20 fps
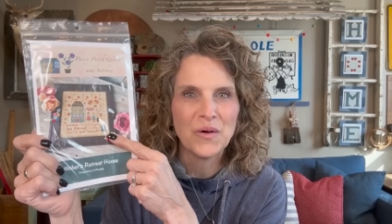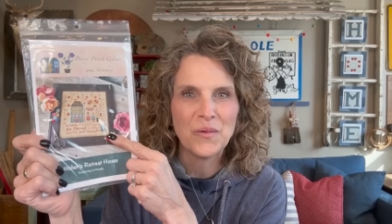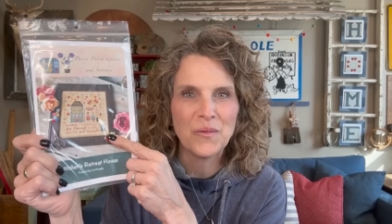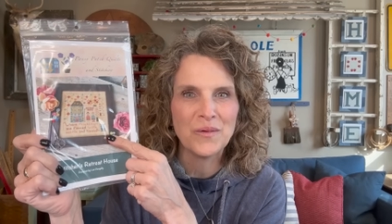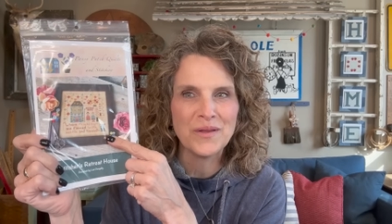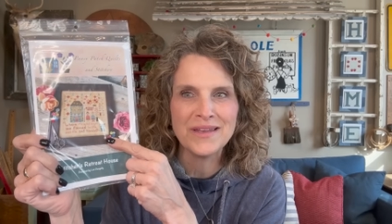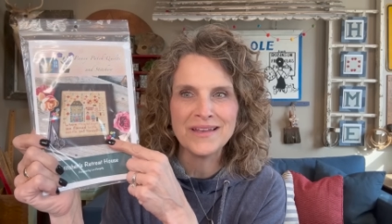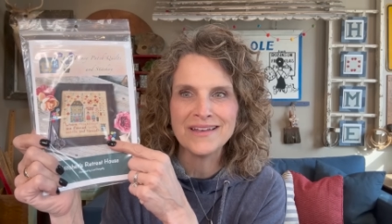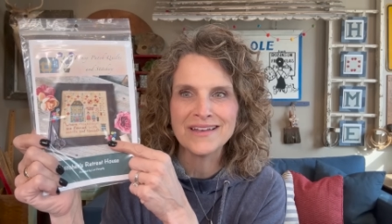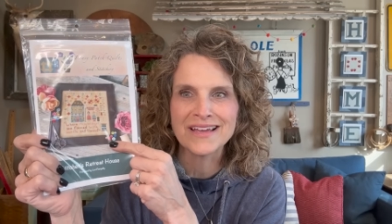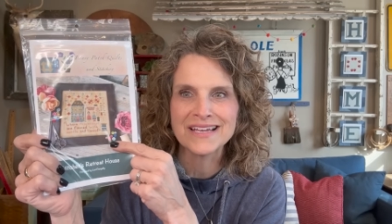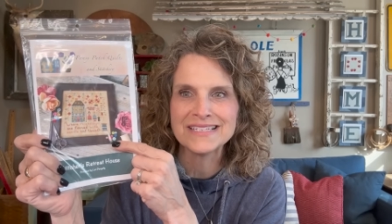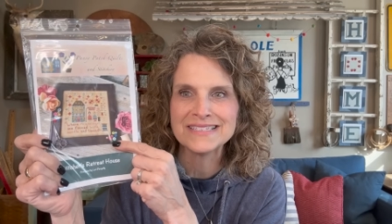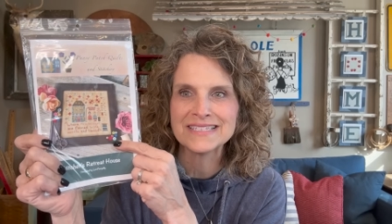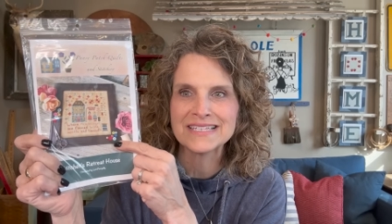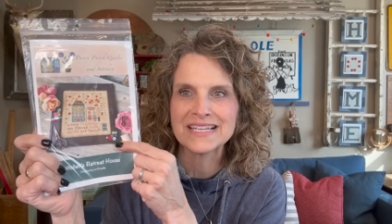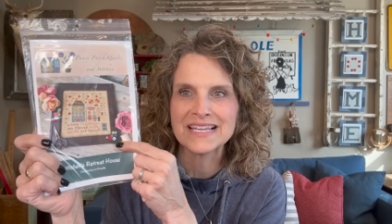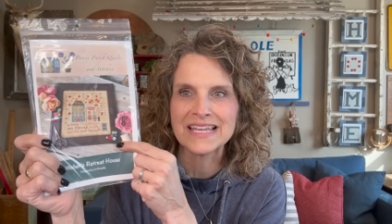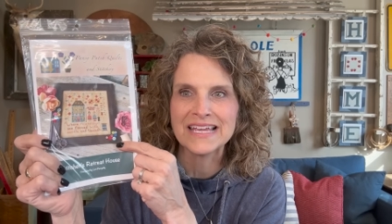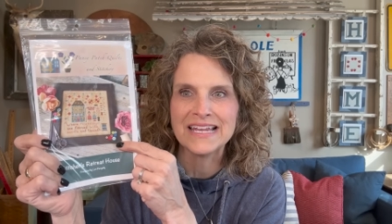a
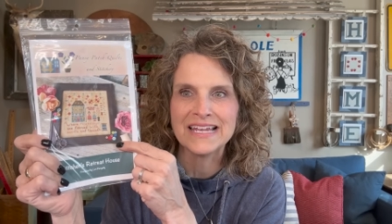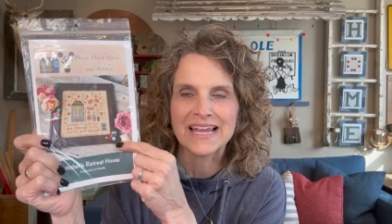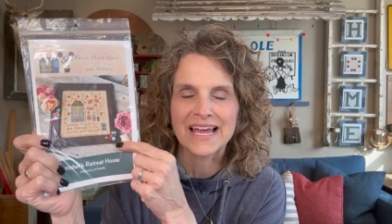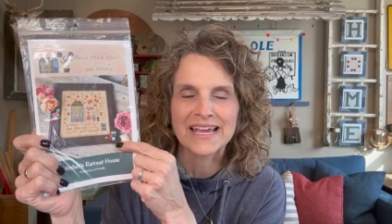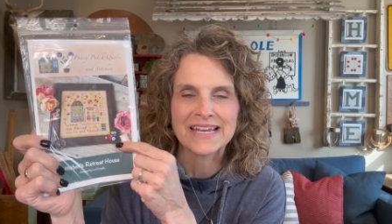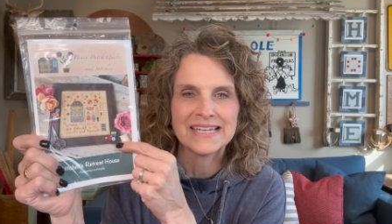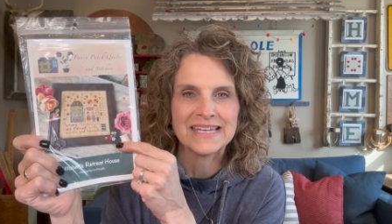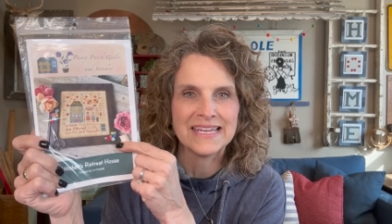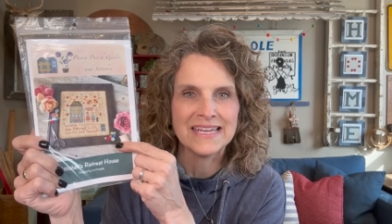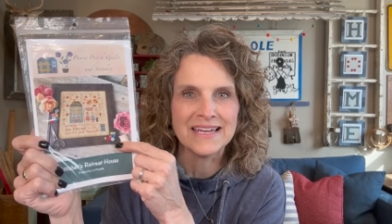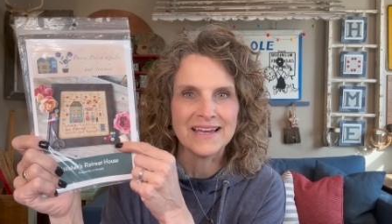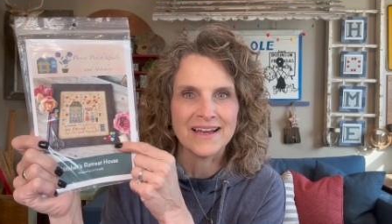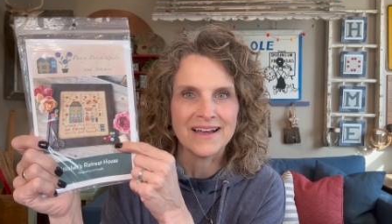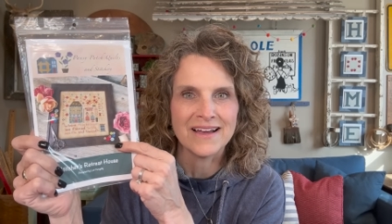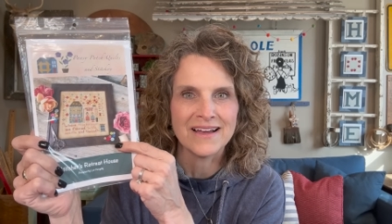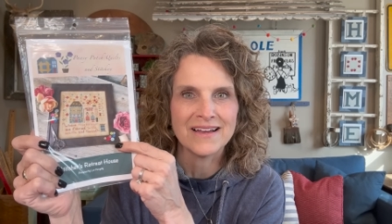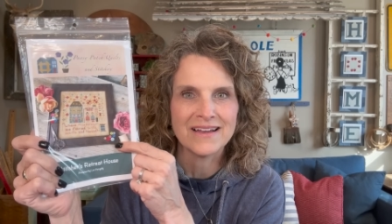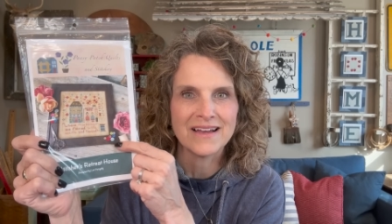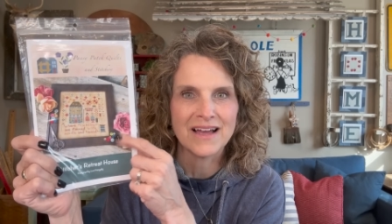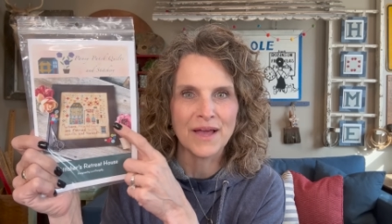nice clean idea.
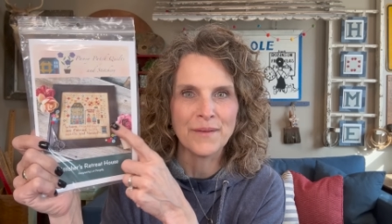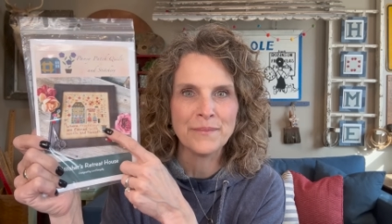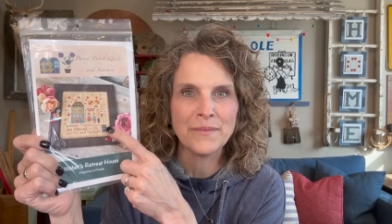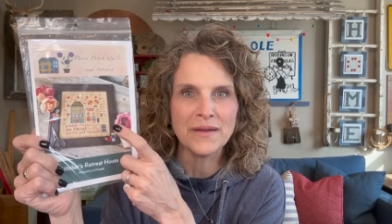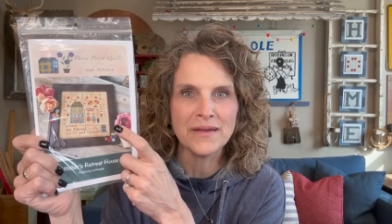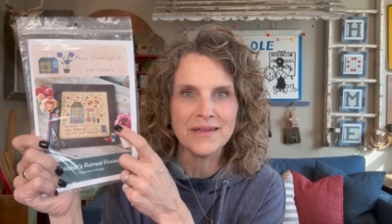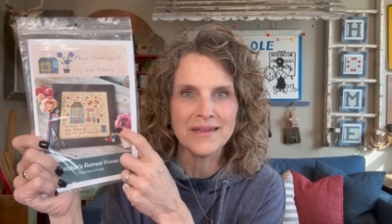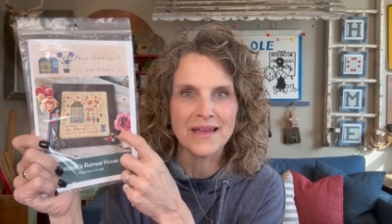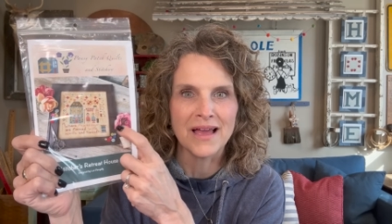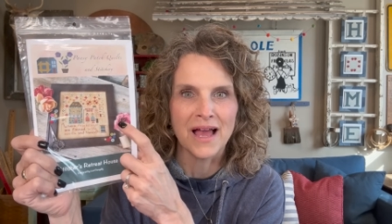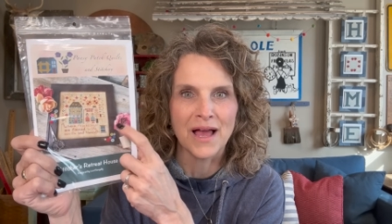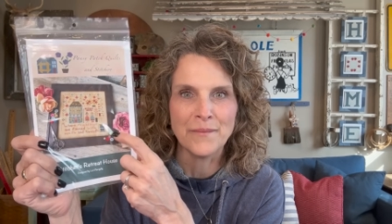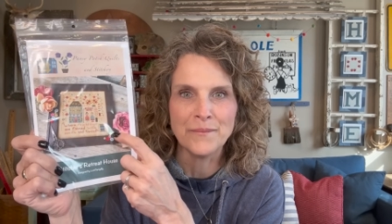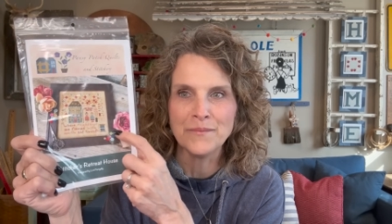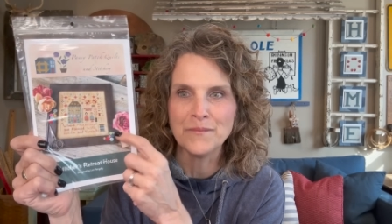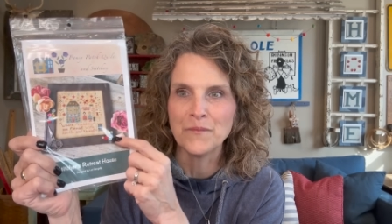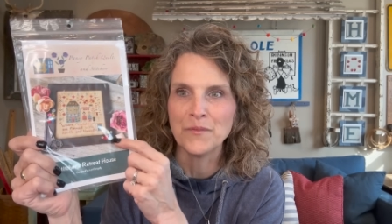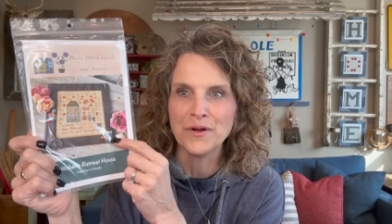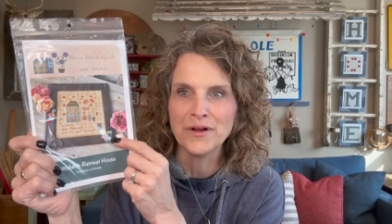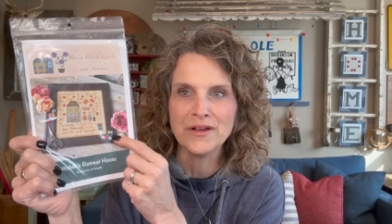
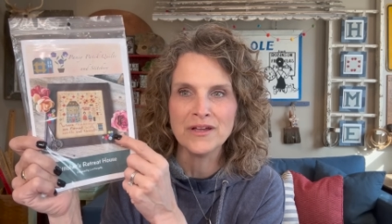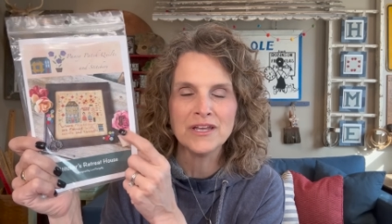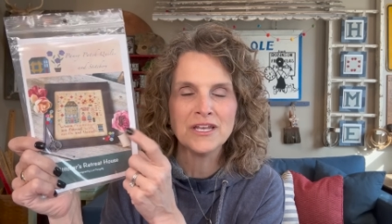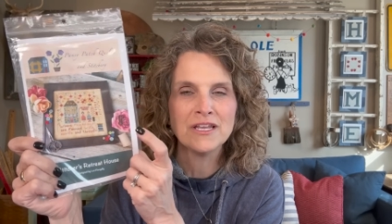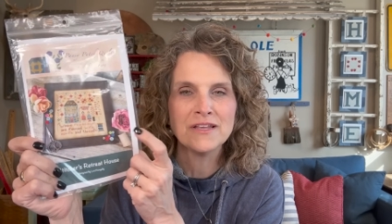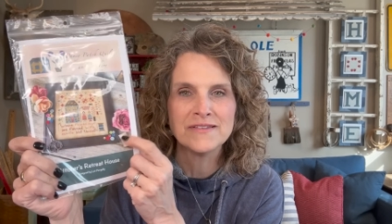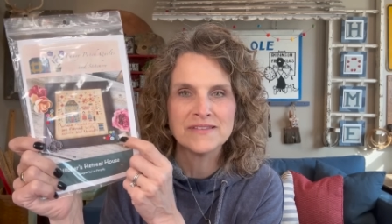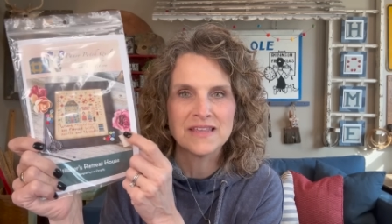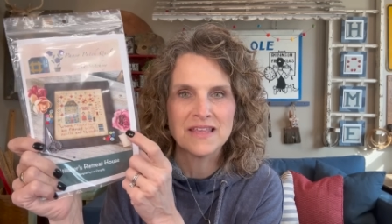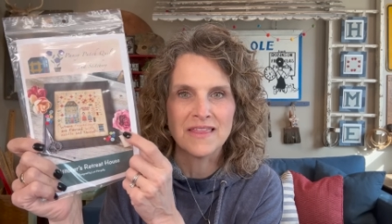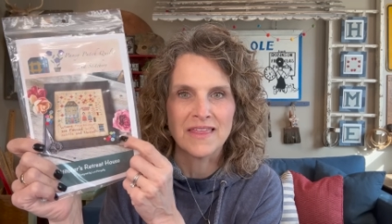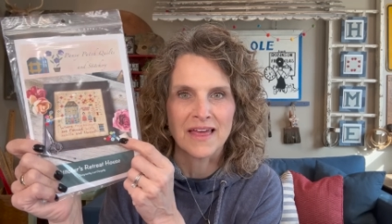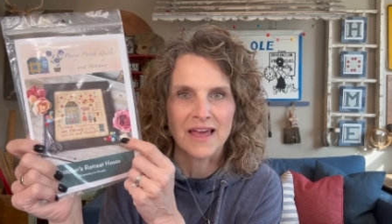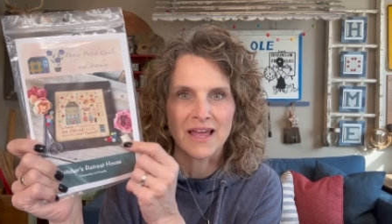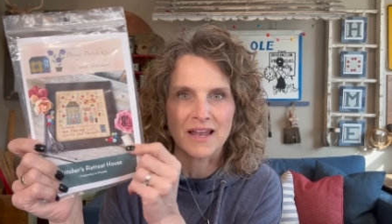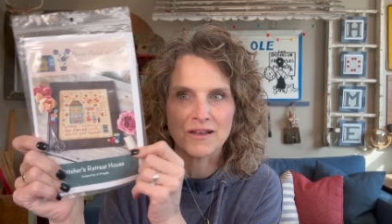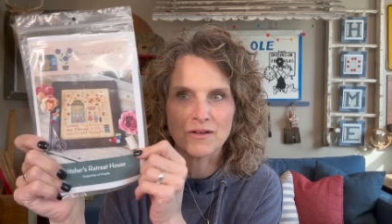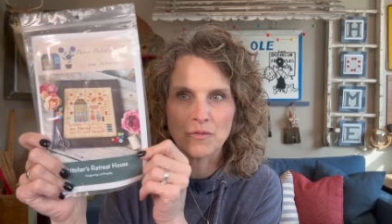We're going to see that.